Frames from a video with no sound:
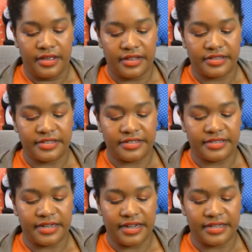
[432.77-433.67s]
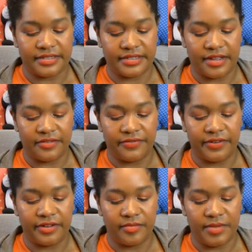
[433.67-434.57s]
it's just nice that
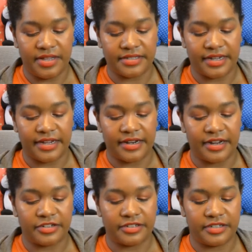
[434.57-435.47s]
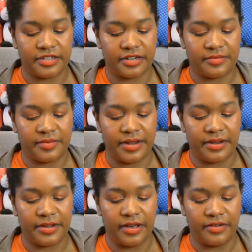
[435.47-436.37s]
fall means I can actually turn
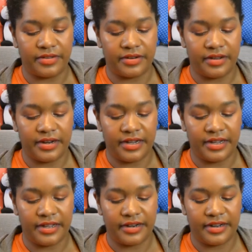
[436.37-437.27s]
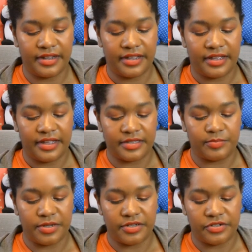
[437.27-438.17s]
my oven on again. It's
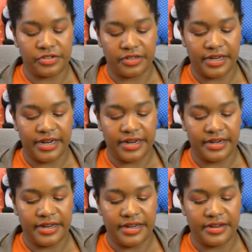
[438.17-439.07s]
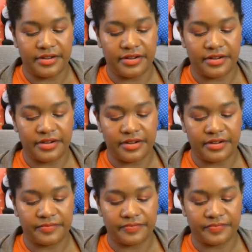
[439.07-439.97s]
been chilly in here
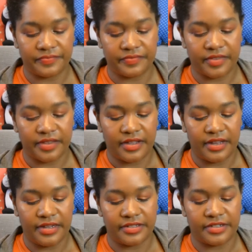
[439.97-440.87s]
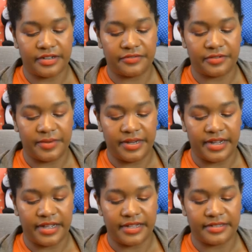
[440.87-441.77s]
at least chilly for me.
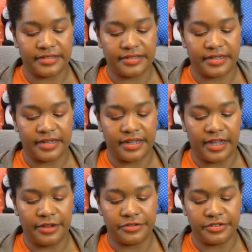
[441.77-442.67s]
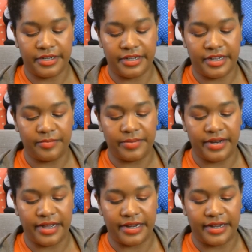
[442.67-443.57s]
It's uh, I usually keep it
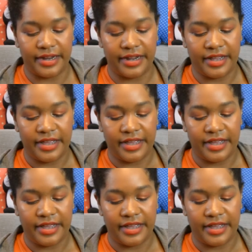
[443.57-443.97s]
at a